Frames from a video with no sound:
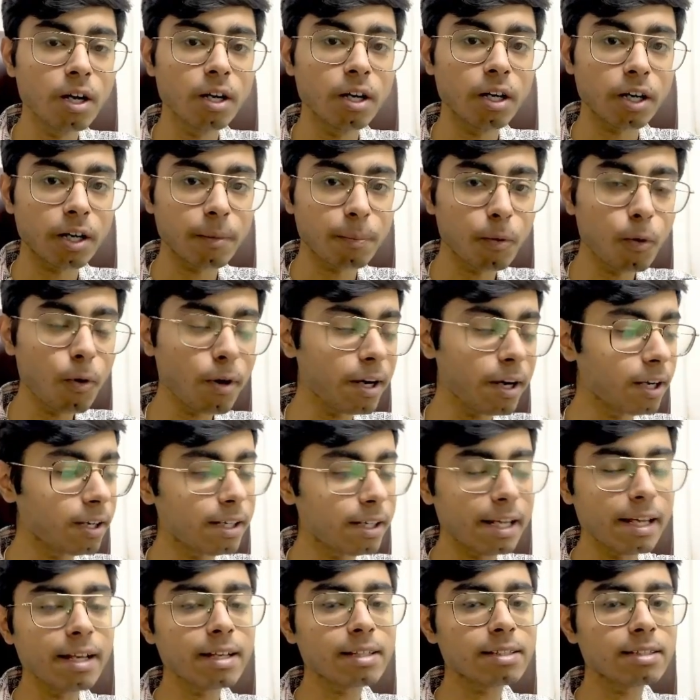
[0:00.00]
report, it
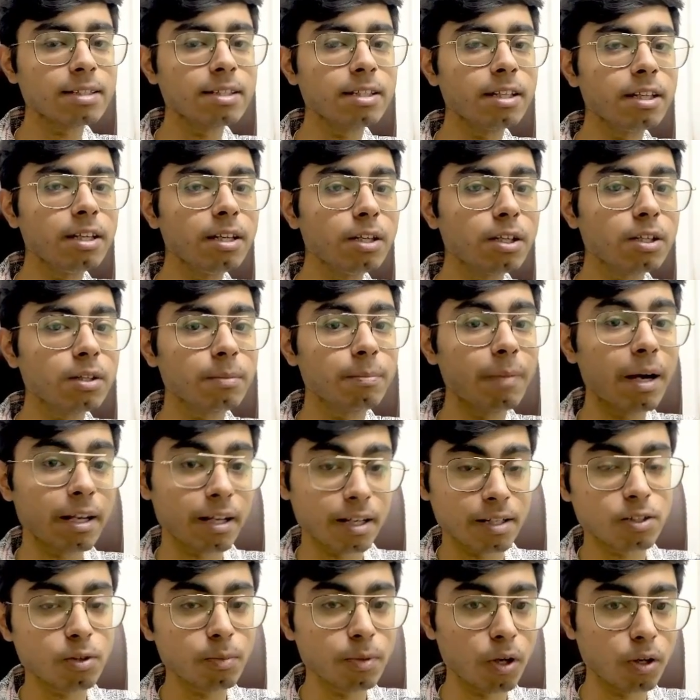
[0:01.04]
takes the my
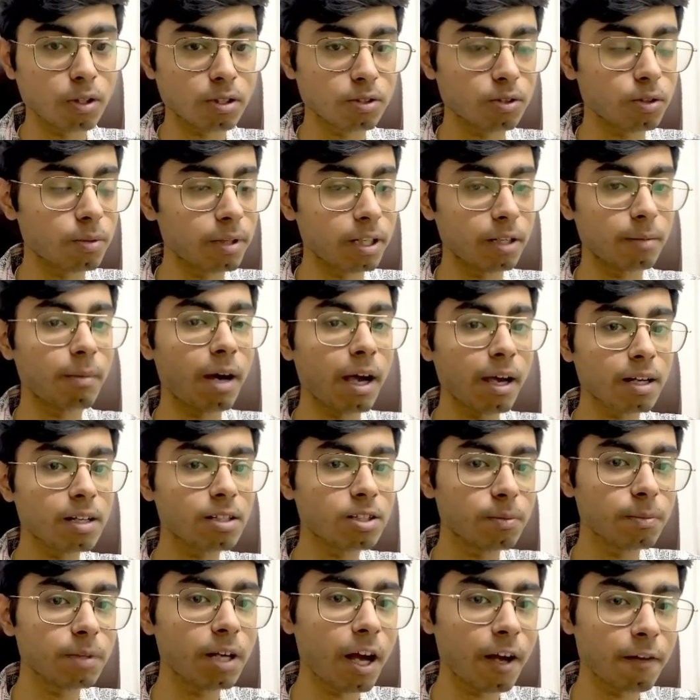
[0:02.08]
resume also. So in my
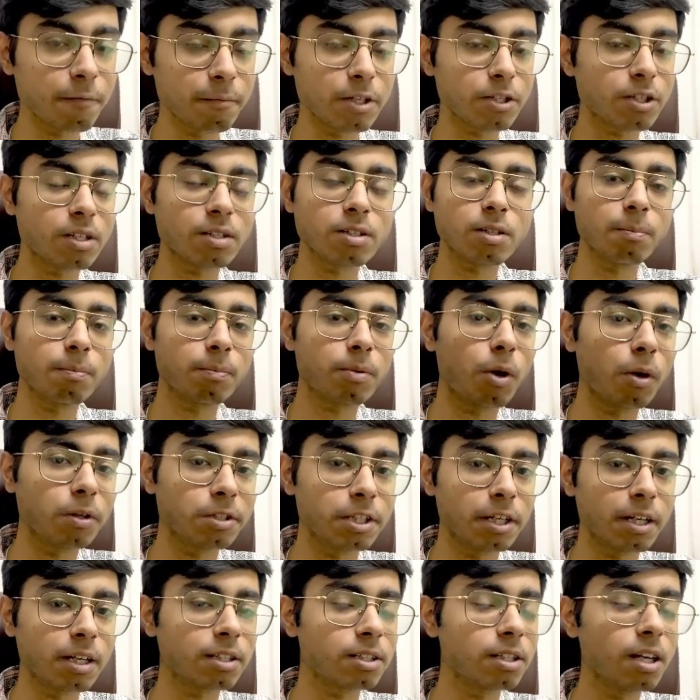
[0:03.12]
resume, I have mentioned some
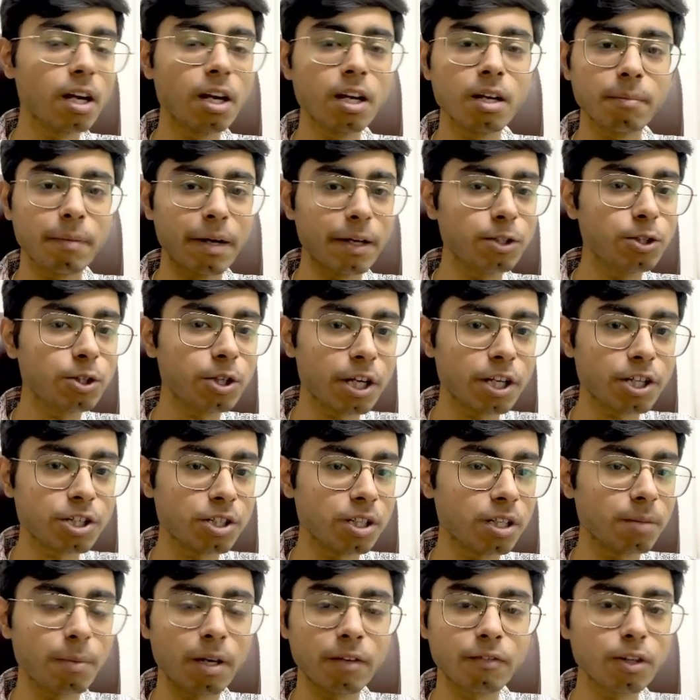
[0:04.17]
projects, my
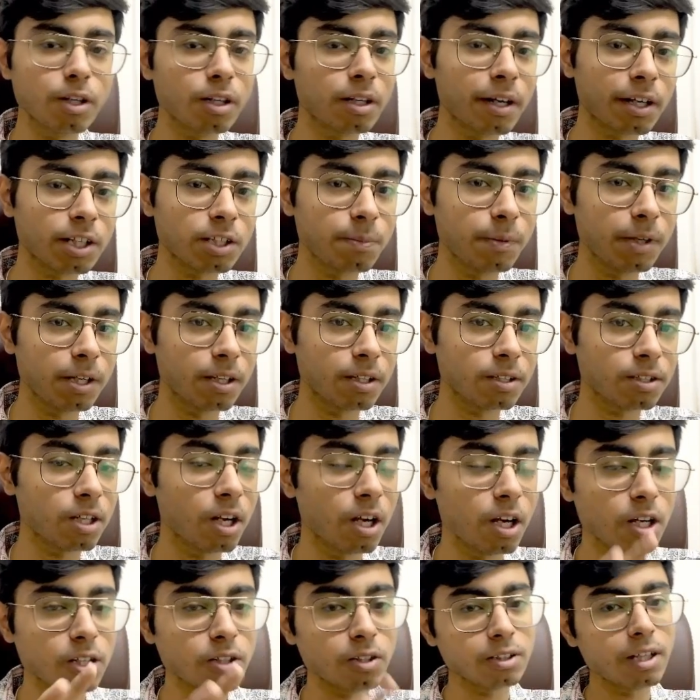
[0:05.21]
education my work experience
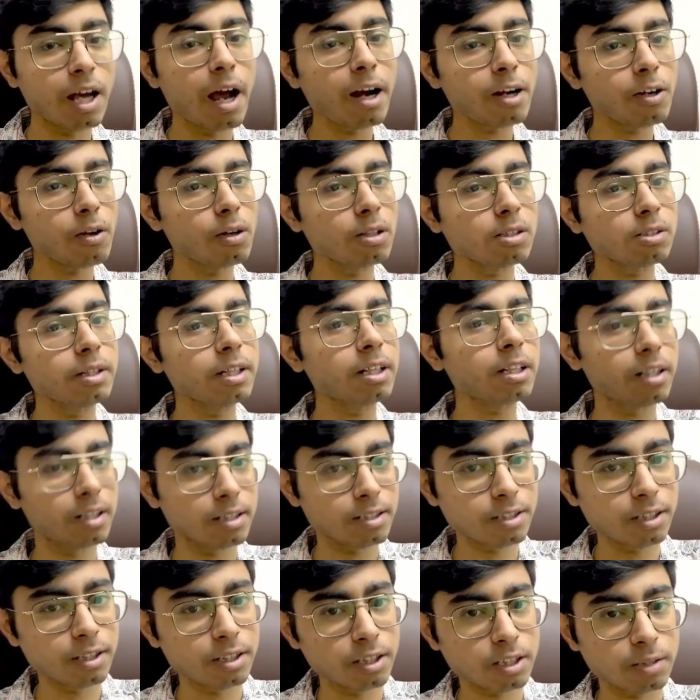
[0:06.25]
so that also it
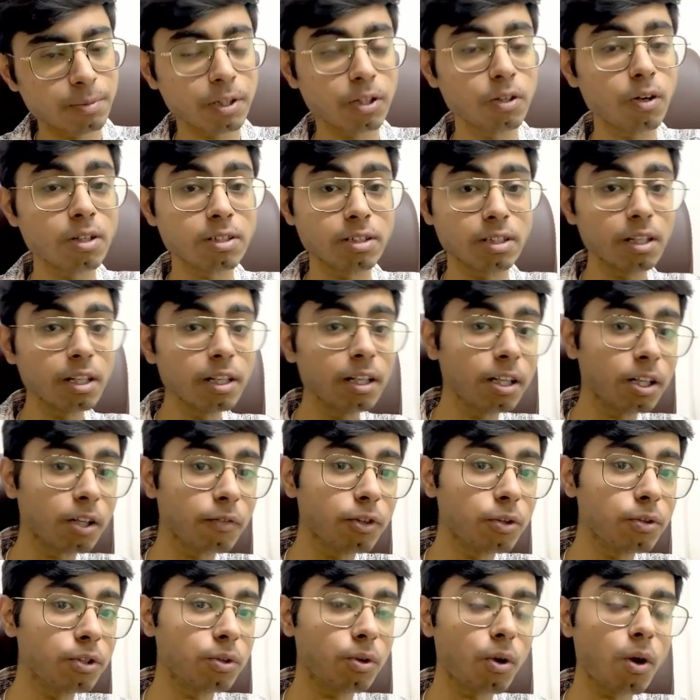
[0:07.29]
considers because in an
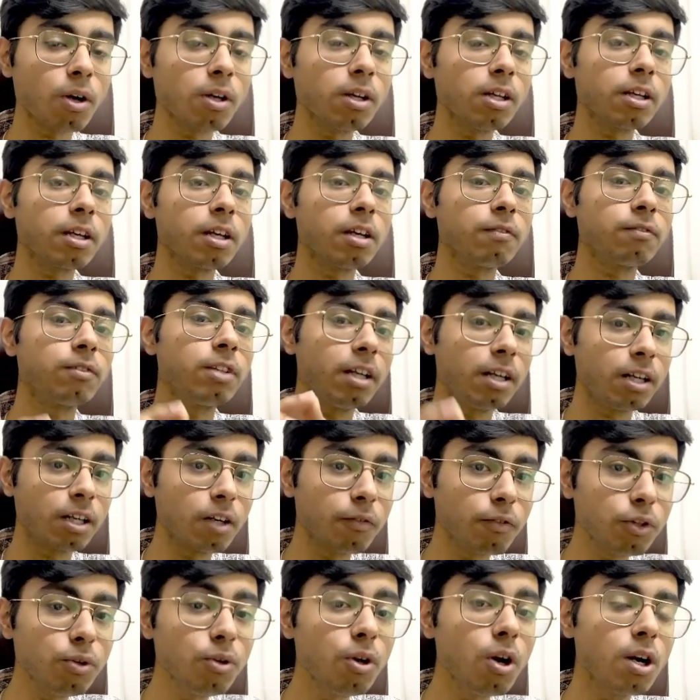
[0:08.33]
interview you not only give the
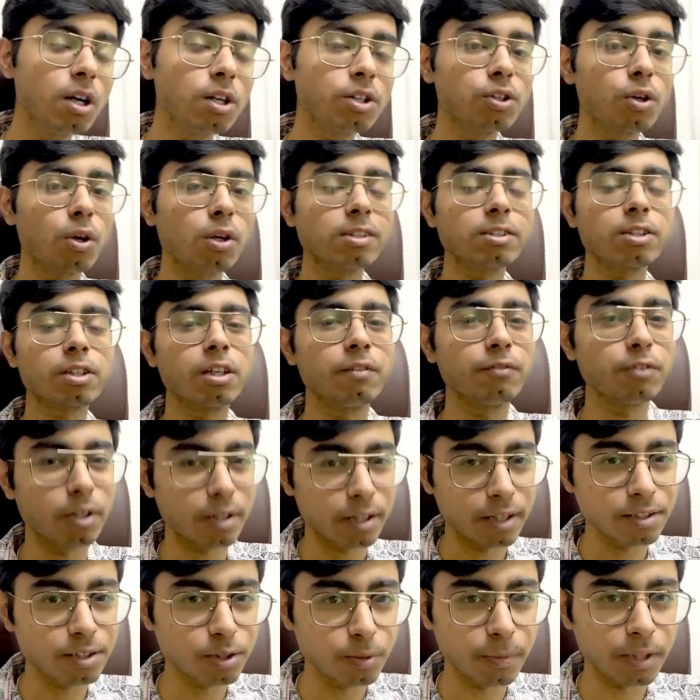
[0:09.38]
interview you also give your
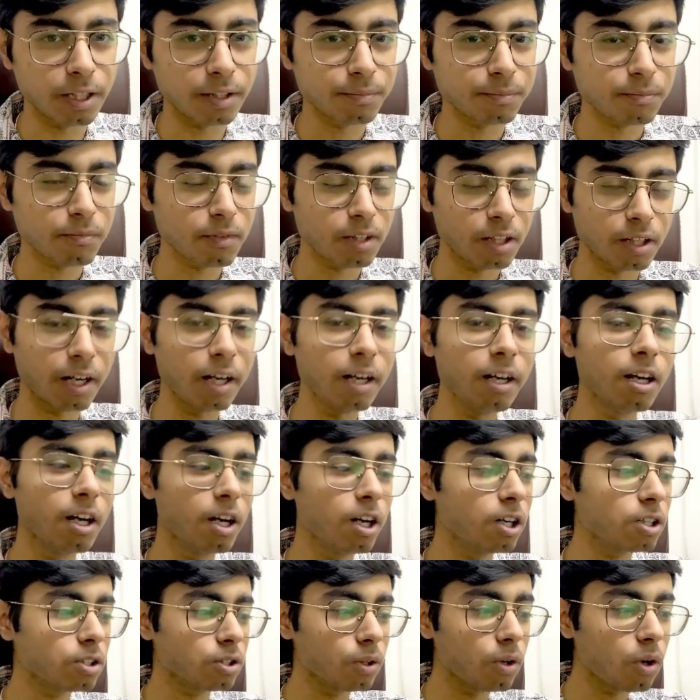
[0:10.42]
resume right
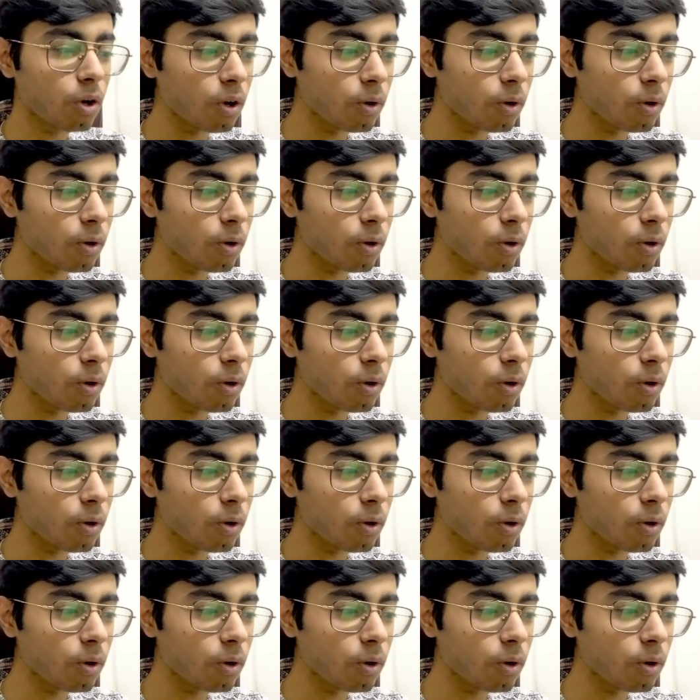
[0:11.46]
so